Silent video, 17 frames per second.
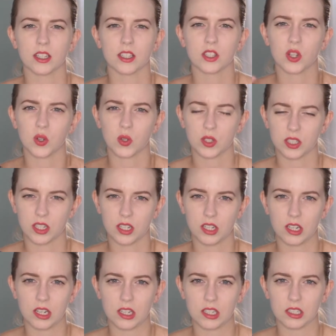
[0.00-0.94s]
It soaks
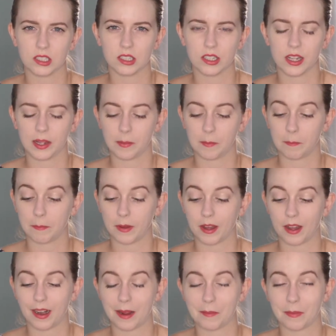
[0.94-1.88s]
in easily,
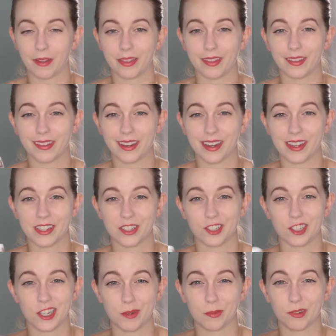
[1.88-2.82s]
but I bet the Laneige is
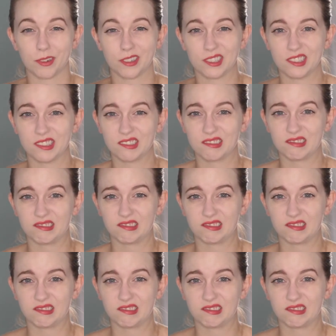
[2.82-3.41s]
cheaper.